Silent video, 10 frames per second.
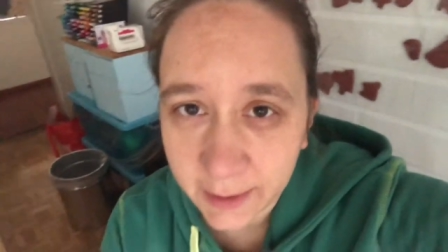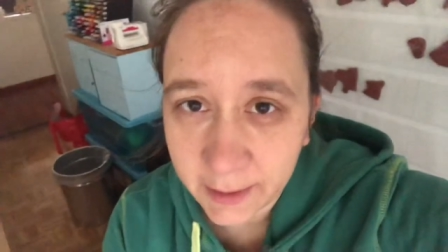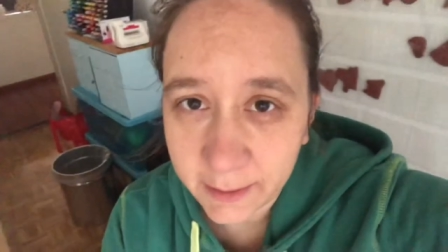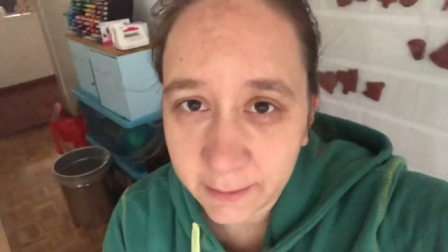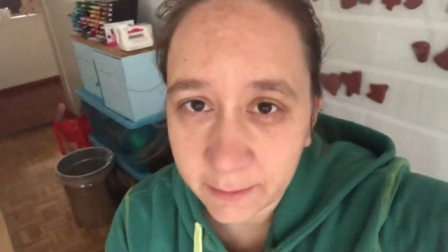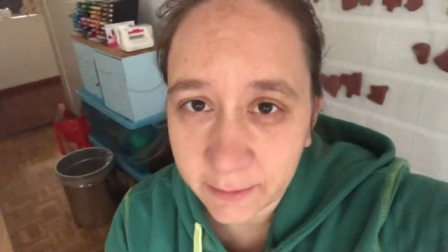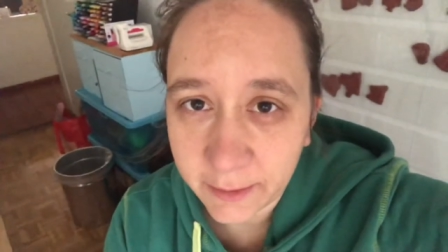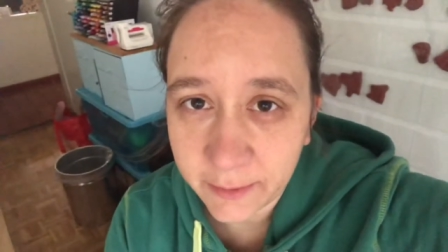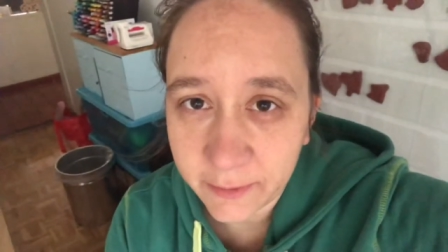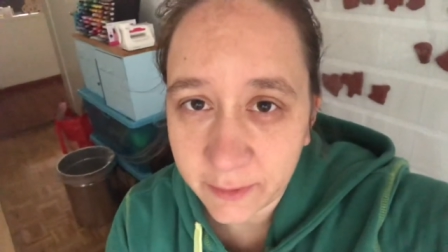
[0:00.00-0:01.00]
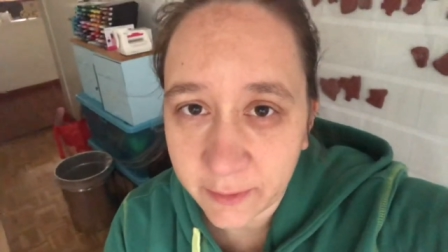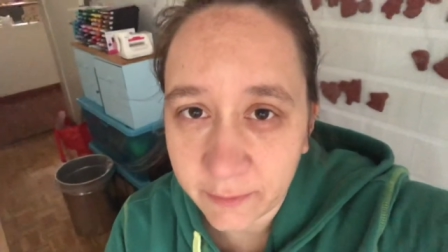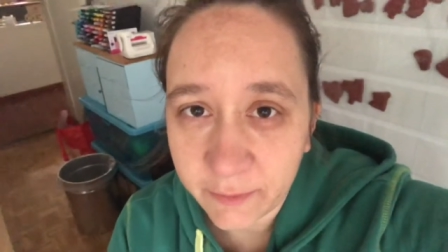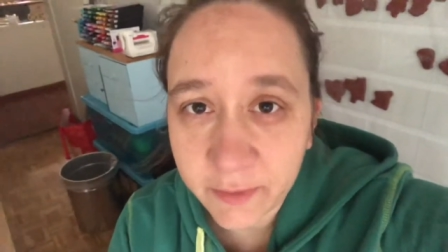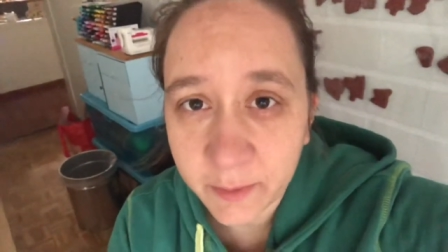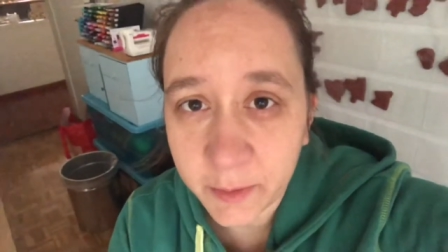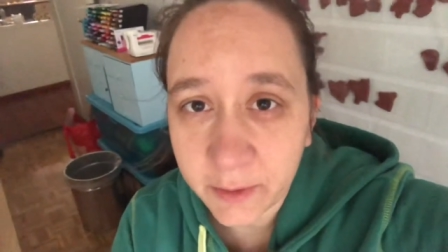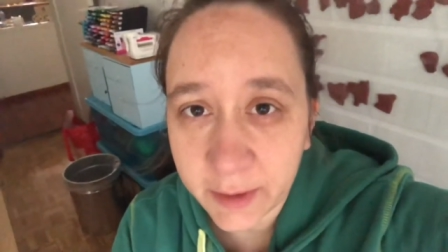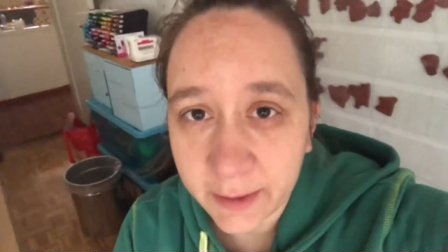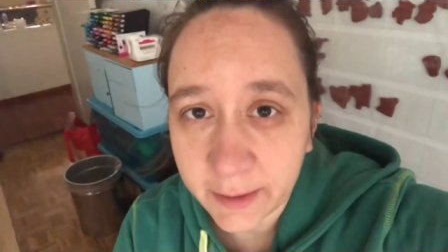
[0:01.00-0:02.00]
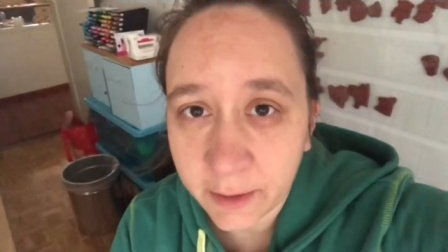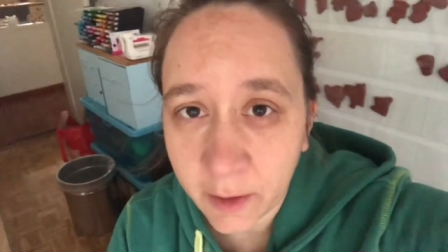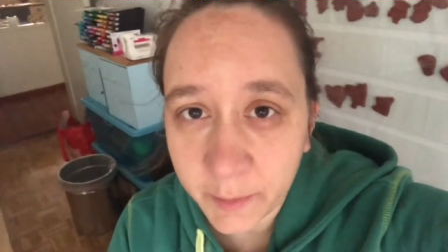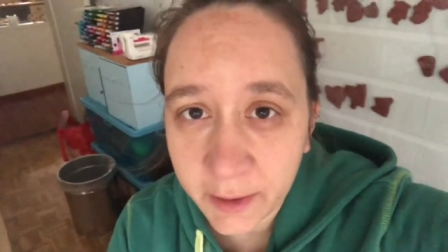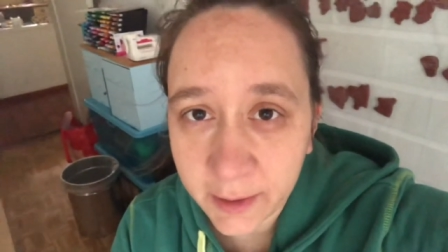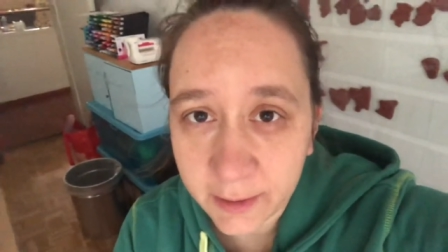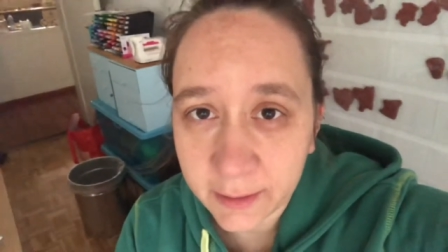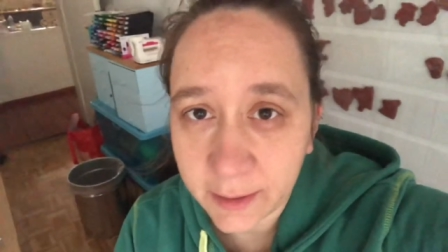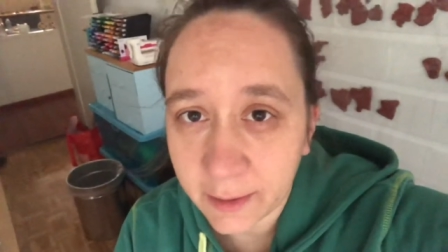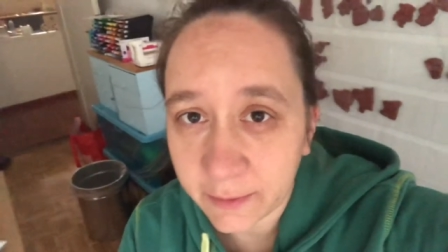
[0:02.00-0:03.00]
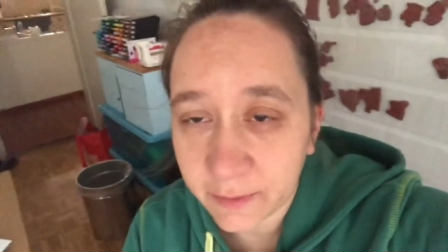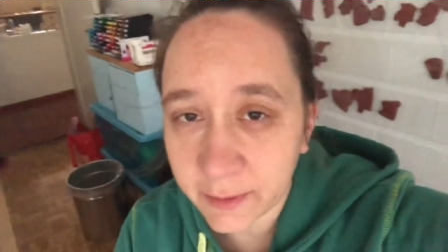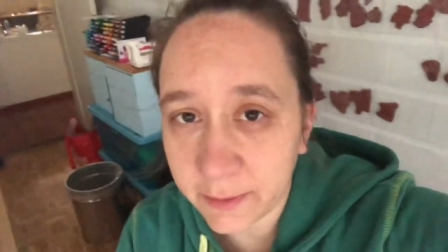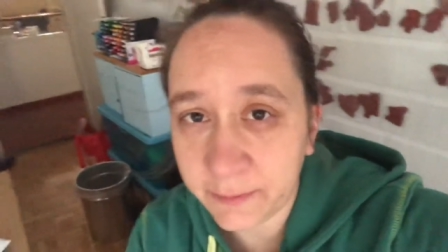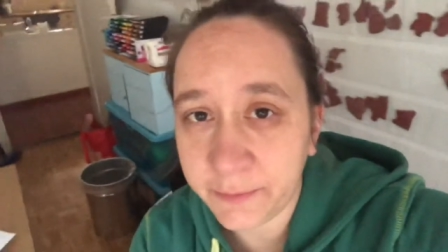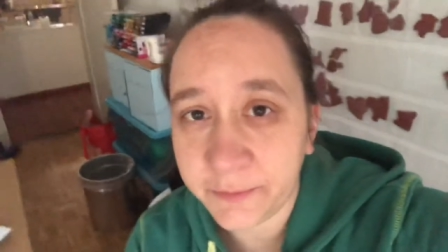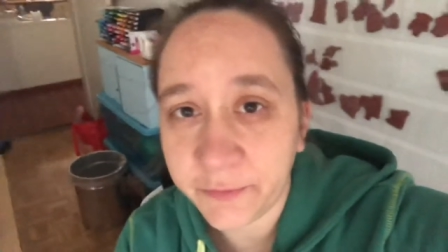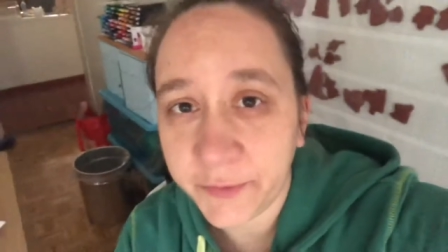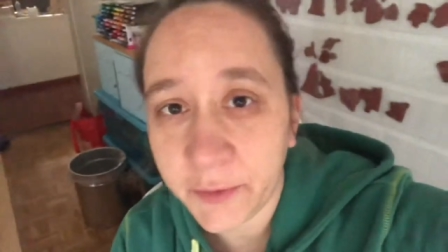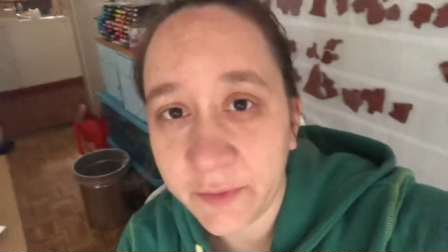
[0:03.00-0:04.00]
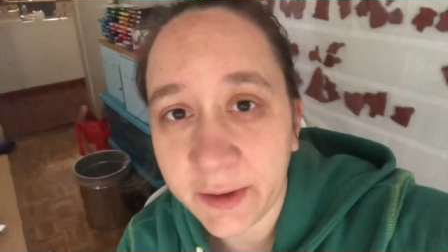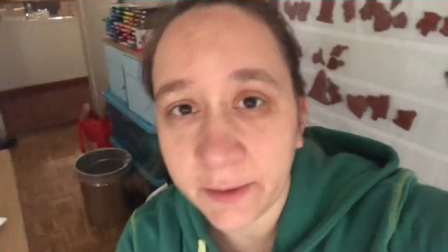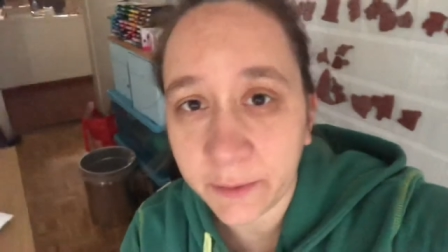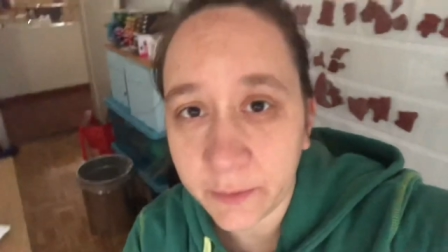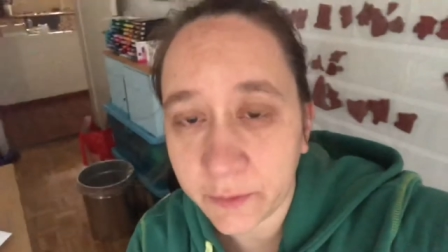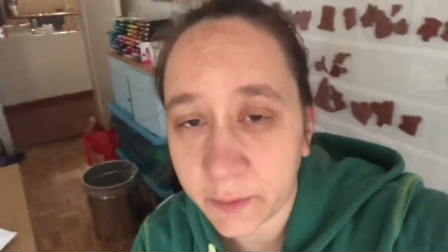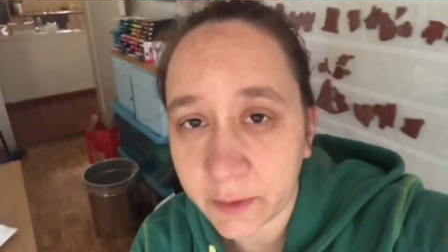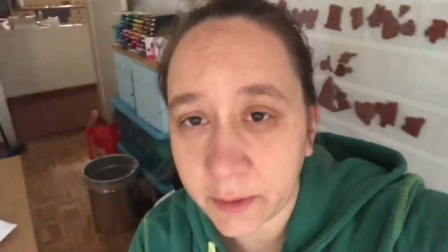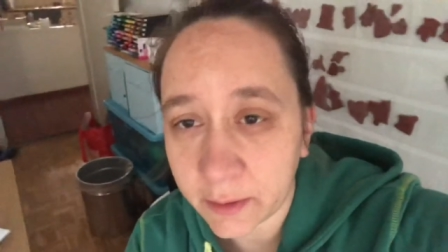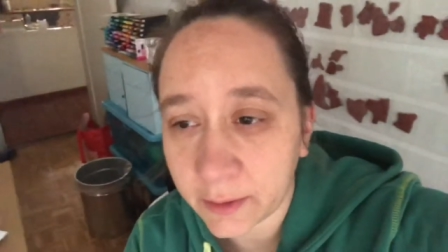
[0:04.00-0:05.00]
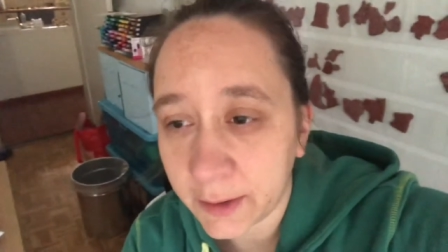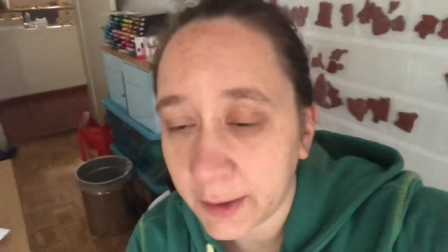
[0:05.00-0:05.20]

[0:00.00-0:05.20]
It is visible in the coming in the last few videos with the